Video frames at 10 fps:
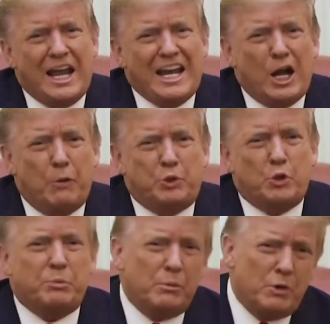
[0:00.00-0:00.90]
and help
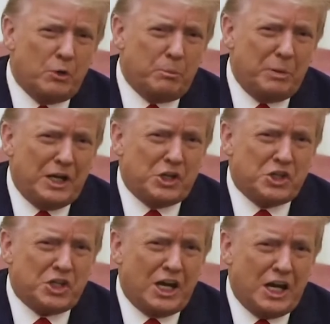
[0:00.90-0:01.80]
to promote
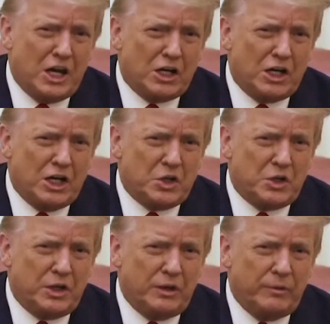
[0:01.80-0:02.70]
peace in our
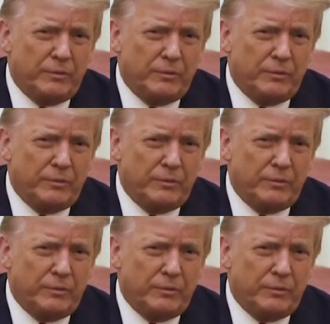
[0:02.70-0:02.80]
country.